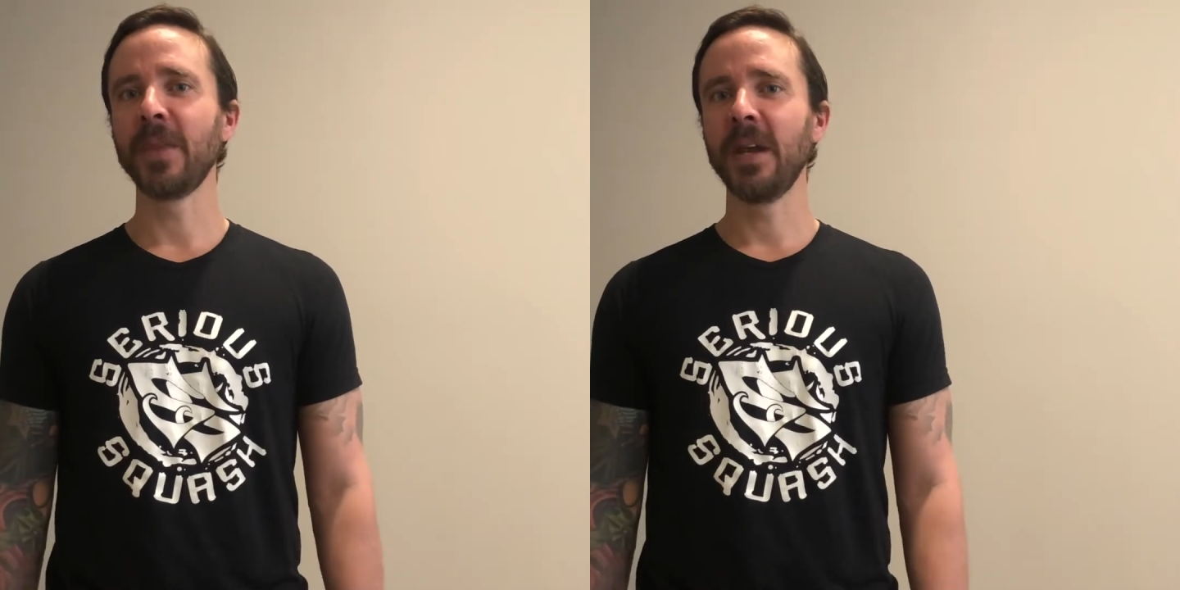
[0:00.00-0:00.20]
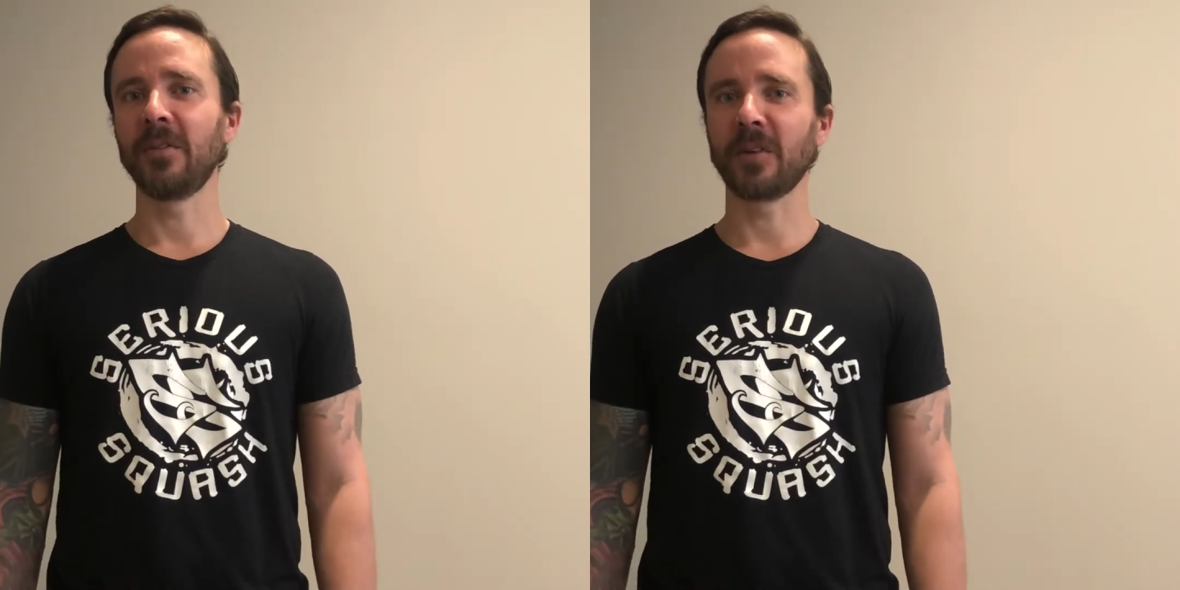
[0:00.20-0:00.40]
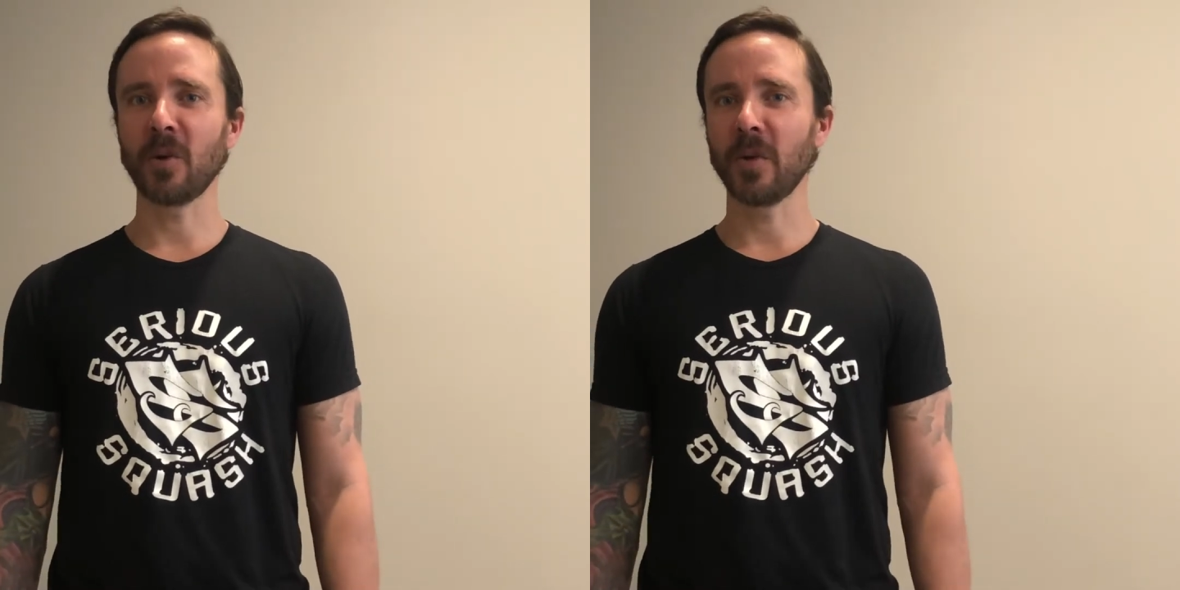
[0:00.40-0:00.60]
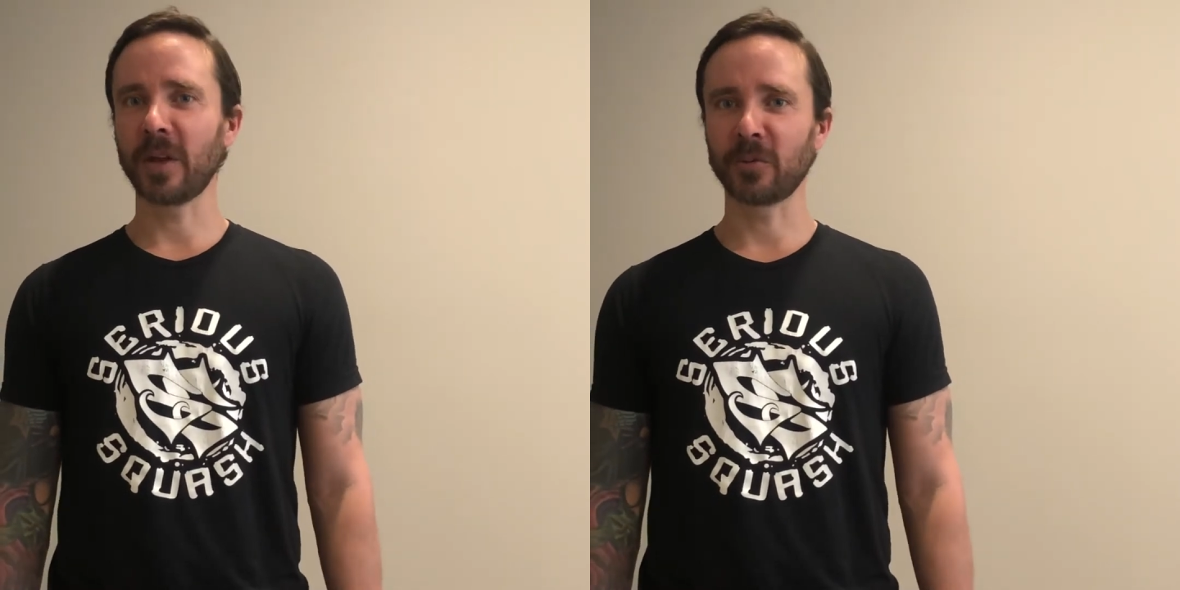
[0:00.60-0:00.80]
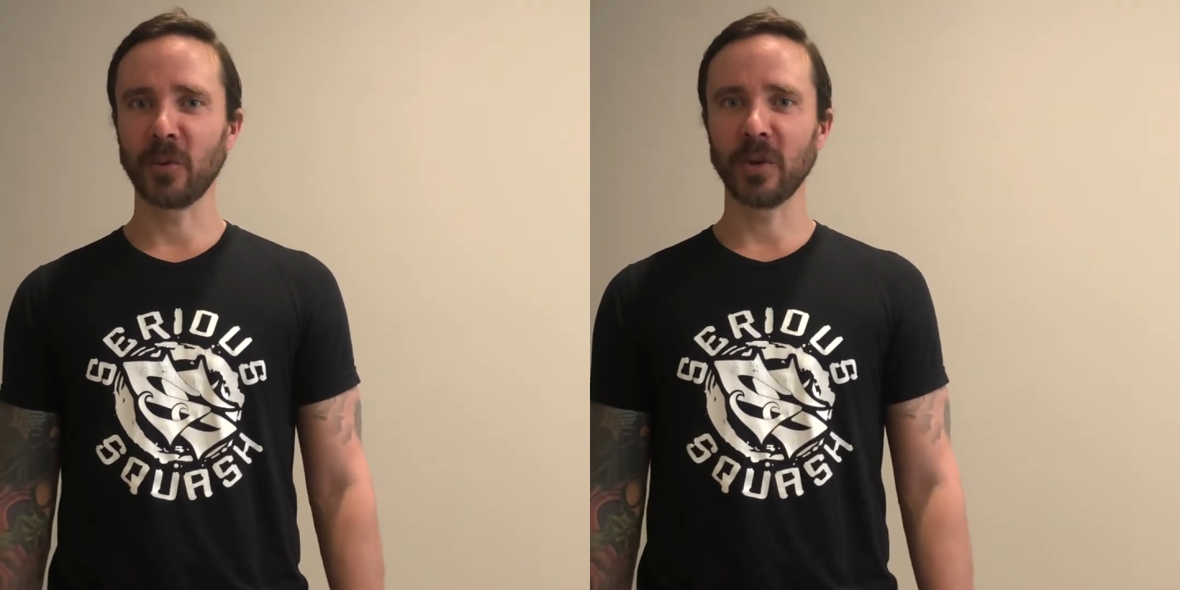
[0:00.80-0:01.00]
She's like, oh,
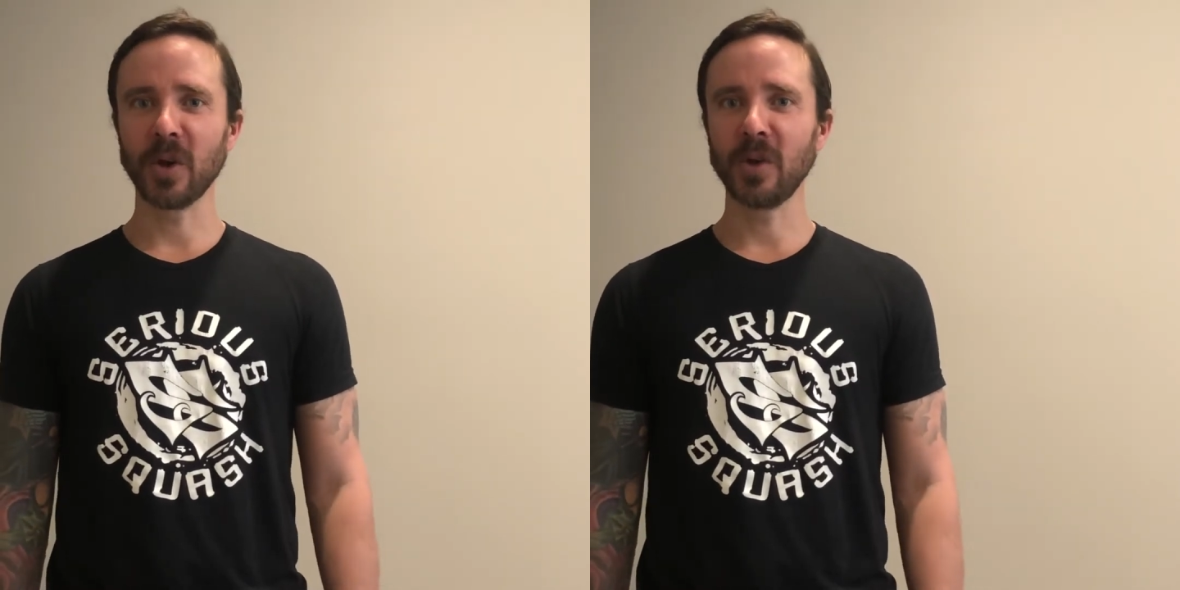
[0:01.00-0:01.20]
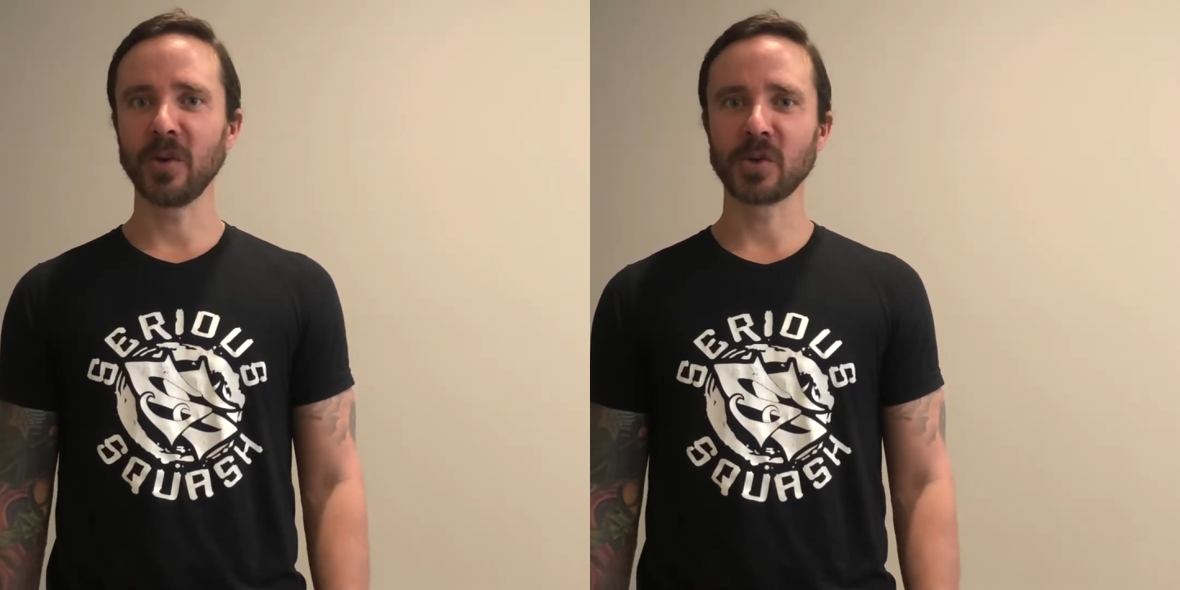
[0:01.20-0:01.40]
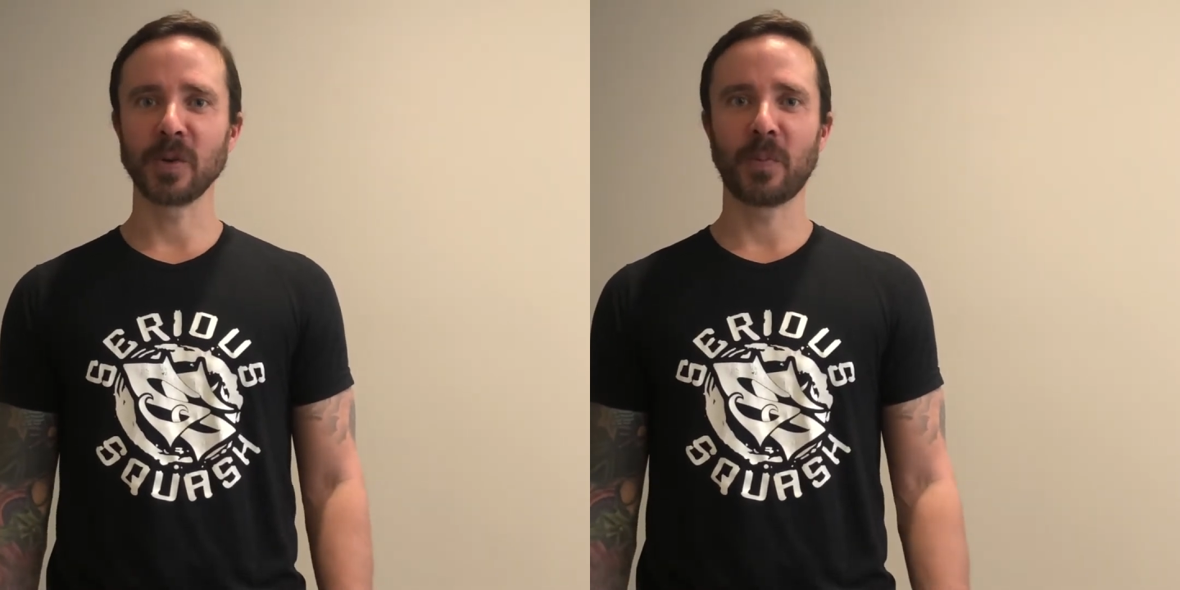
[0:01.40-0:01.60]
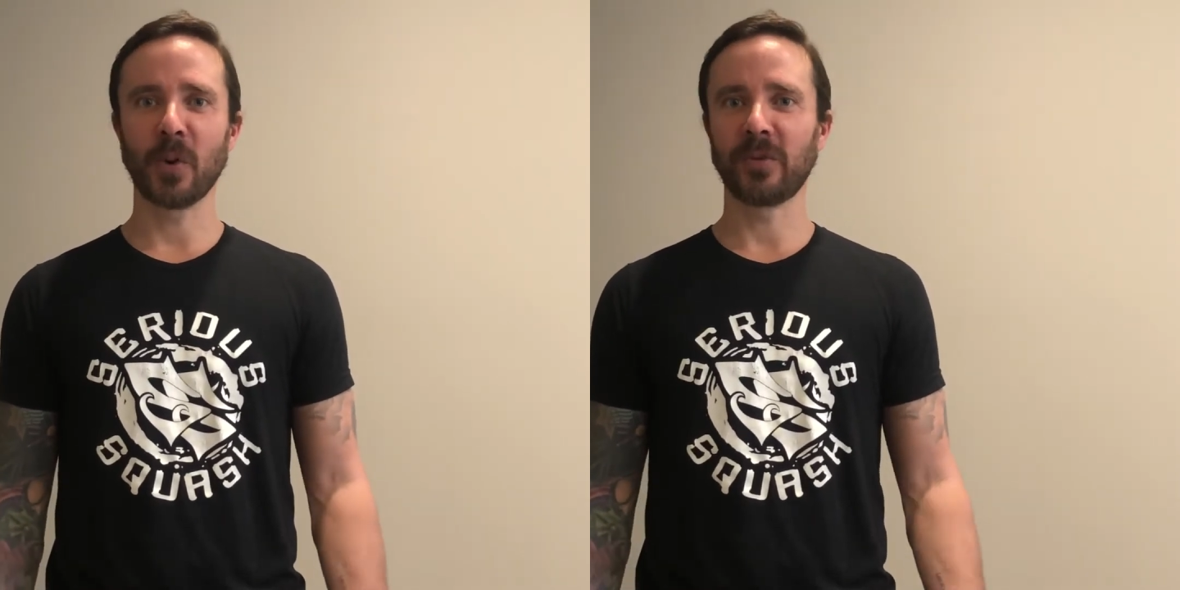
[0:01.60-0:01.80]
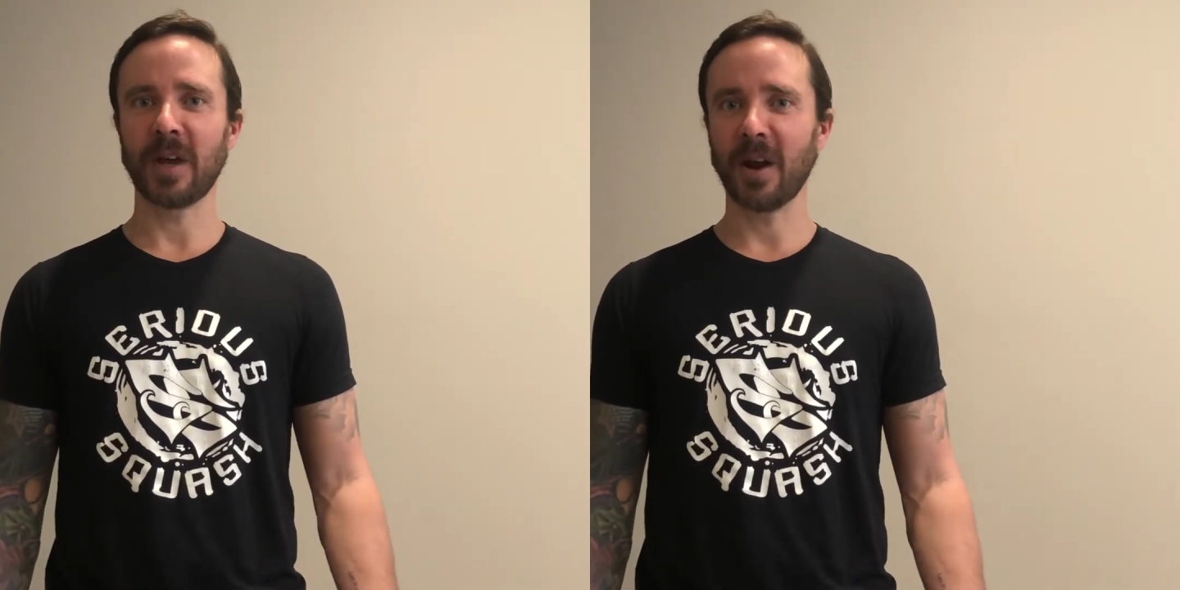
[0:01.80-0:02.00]
that's really good, you should
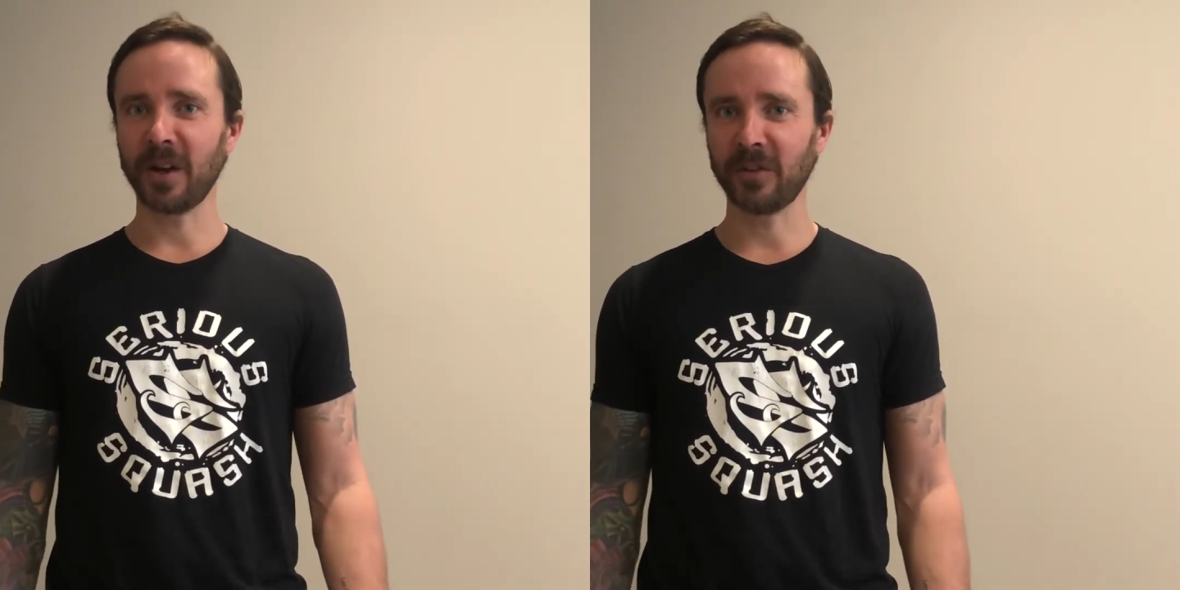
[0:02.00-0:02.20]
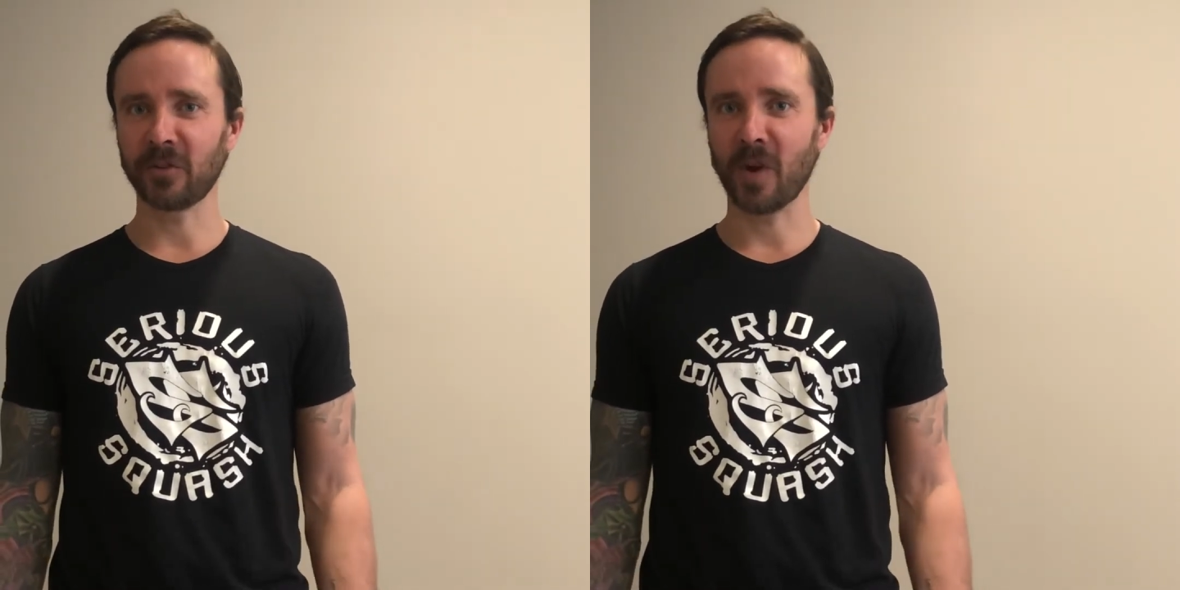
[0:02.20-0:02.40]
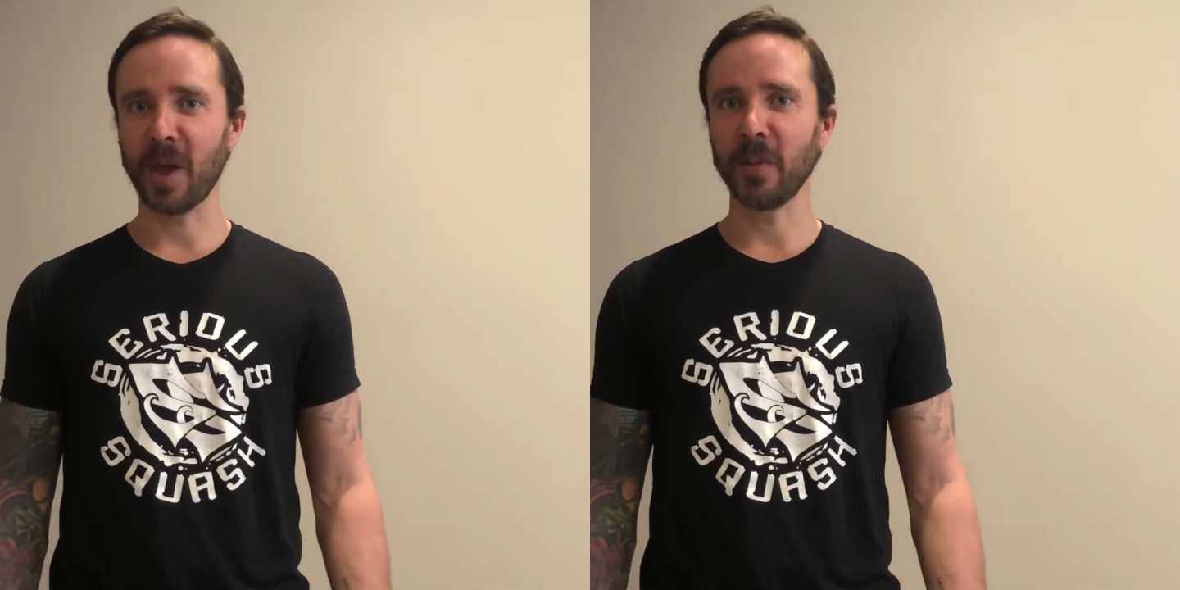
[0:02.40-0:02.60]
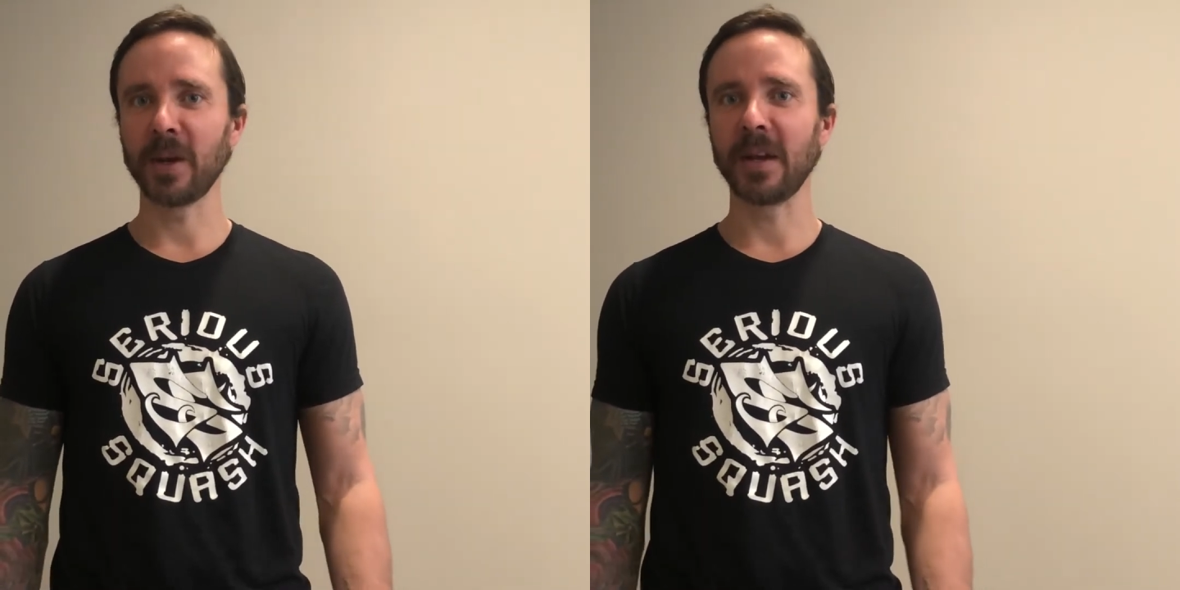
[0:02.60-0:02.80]
post that on Instagram. And